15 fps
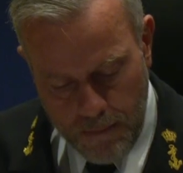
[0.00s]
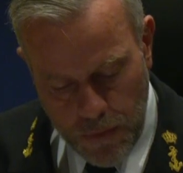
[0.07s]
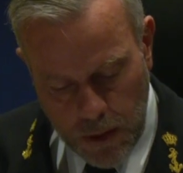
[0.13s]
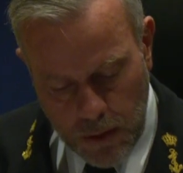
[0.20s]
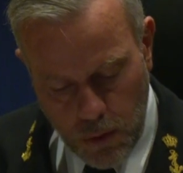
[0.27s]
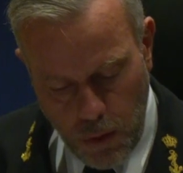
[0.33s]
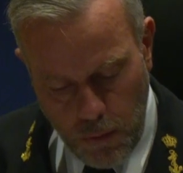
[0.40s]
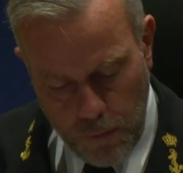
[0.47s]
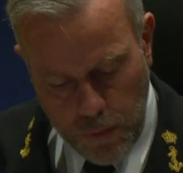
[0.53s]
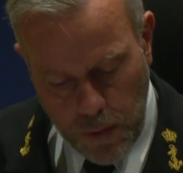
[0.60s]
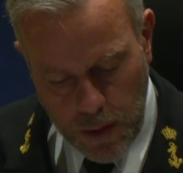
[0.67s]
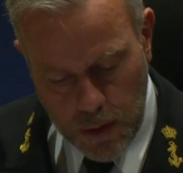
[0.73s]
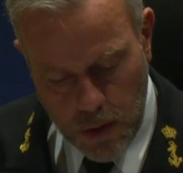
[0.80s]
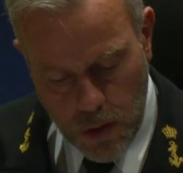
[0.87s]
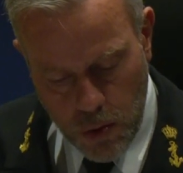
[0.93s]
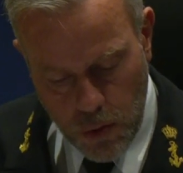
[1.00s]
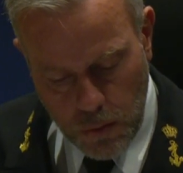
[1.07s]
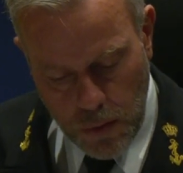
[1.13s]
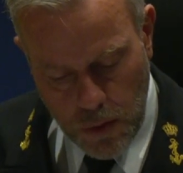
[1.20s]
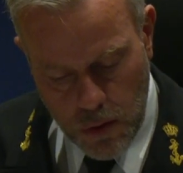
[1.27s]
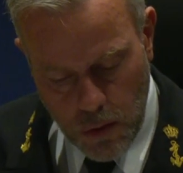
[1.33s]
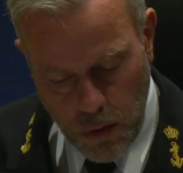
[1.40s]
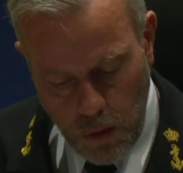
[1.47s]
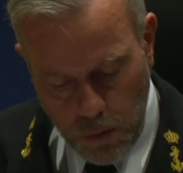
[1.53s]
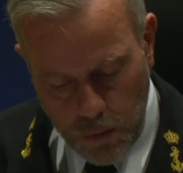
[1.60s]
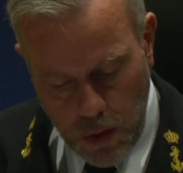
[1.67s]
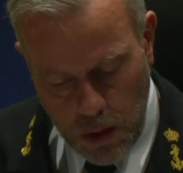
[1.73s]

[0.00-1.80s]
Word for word: that conflicts should be solved